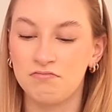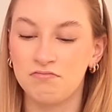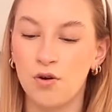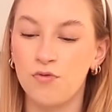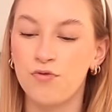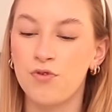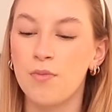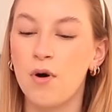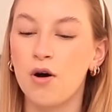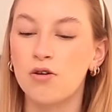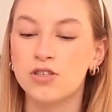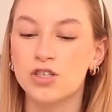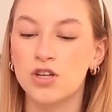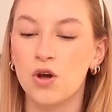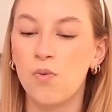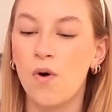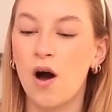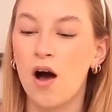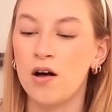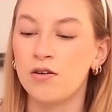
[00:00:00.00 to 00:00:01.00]
from Oscar
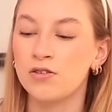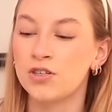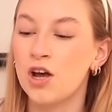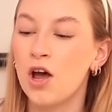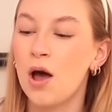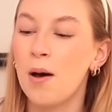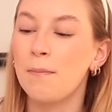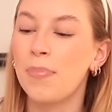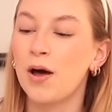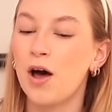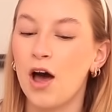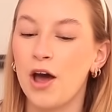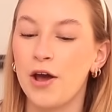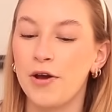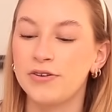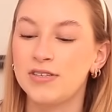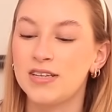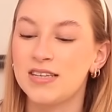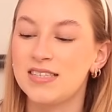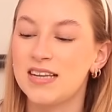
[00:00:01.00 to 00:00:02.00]
Wilde. But oh,
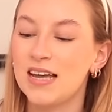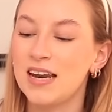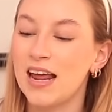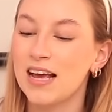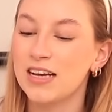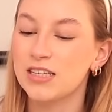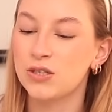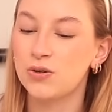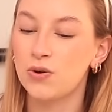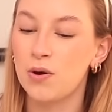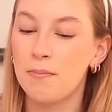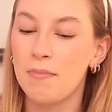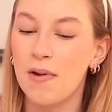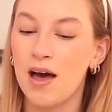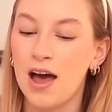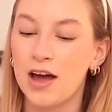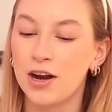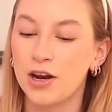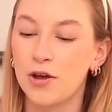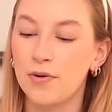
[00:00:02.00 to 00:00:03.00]
to sit next to a
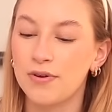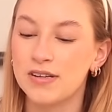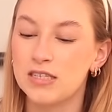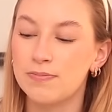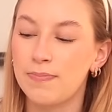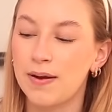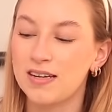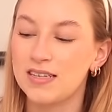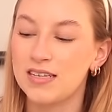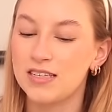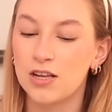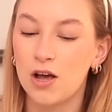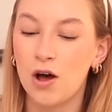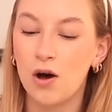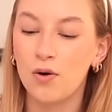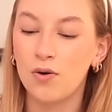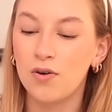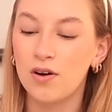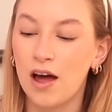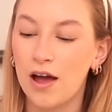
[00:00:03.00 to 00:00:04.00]
man who has spent his
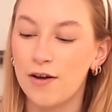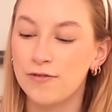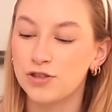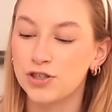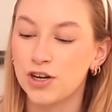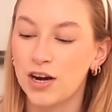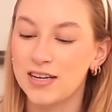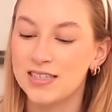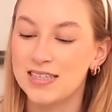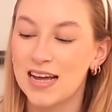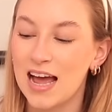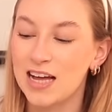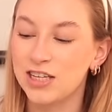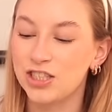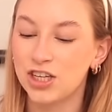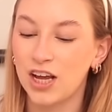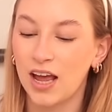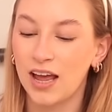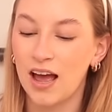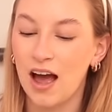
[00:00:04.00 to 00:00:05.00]
whole life trying to
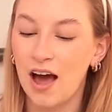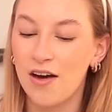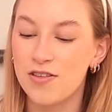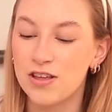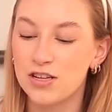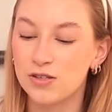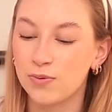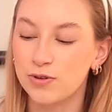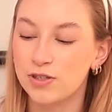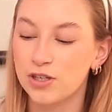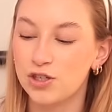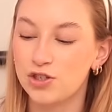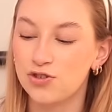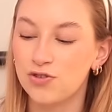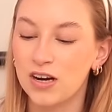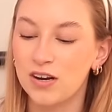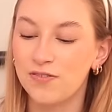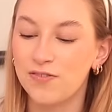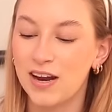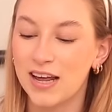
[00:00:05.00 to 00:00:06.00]
educate others, what a
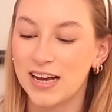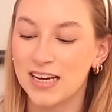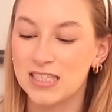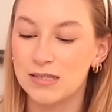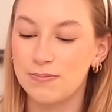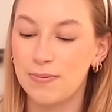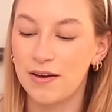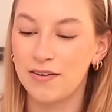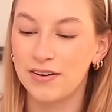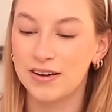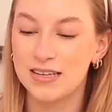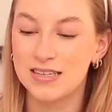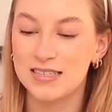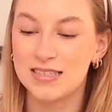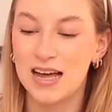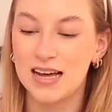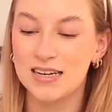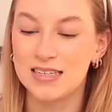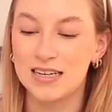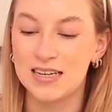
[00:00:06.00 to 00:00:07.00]
dreadful experience
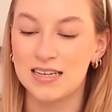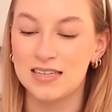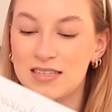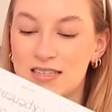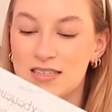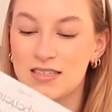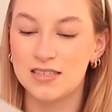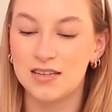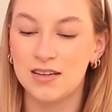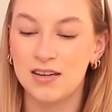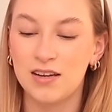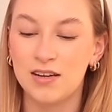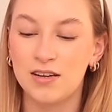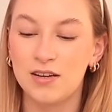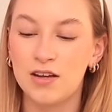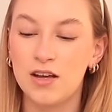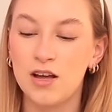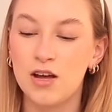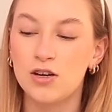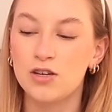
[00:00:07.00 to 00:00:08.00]
that is.
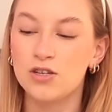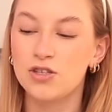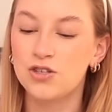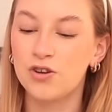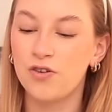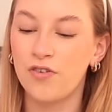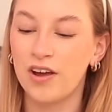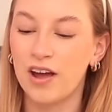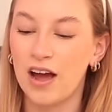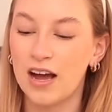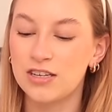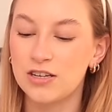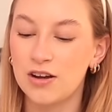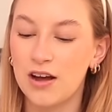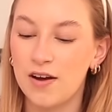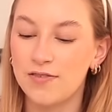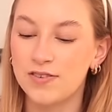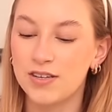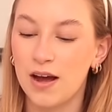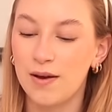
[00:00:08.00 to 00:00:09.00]
Sorry, I don't
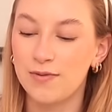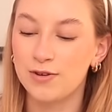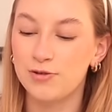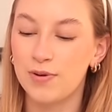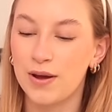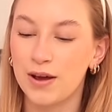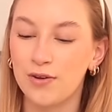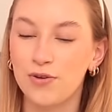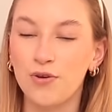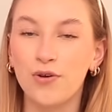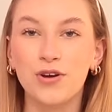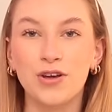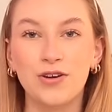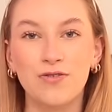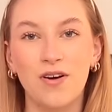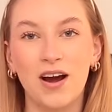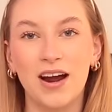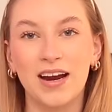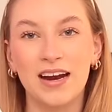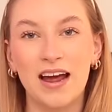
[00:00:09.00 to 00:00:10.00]
have time to ignore you
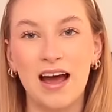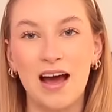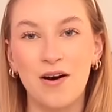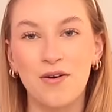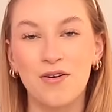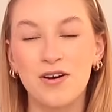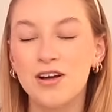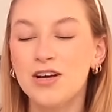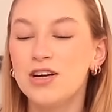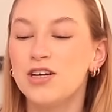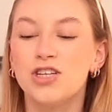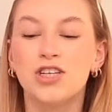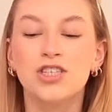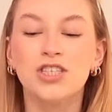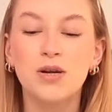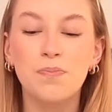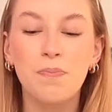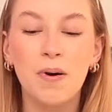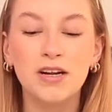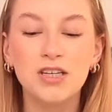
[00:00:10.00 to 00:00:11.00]
right now. Just
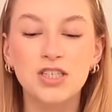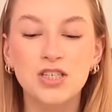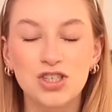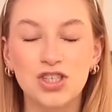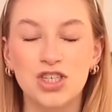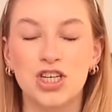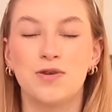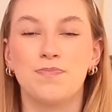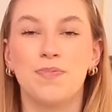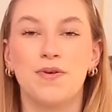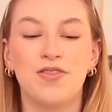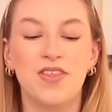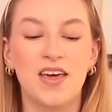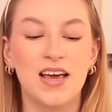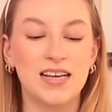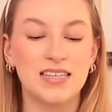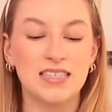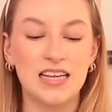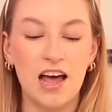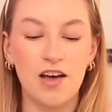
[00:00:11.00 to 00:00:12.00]
a bunch of stupid
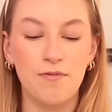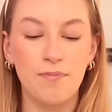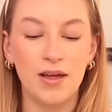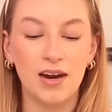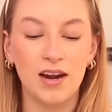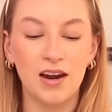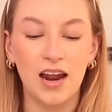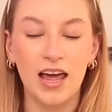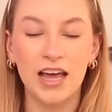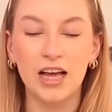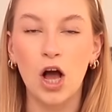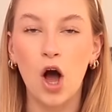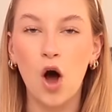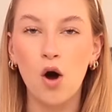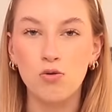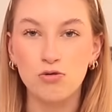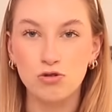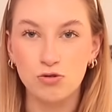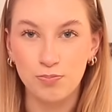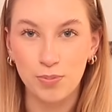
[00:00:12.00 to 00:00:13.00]
things that have been in like
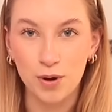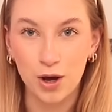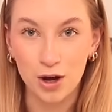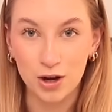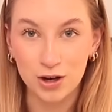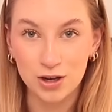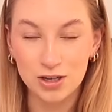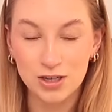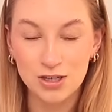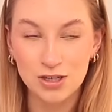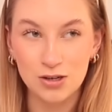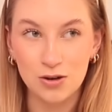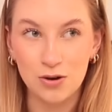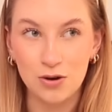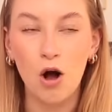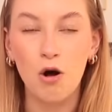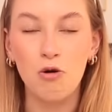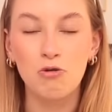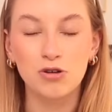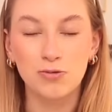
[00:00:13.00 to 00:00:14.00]
old books
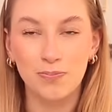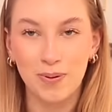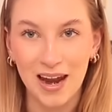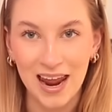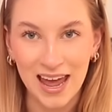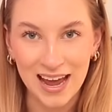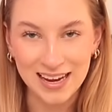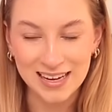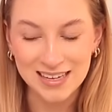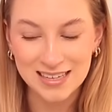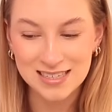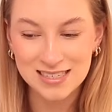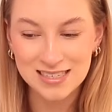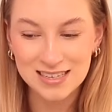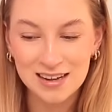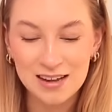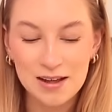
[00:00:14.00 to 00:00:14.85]
or old plays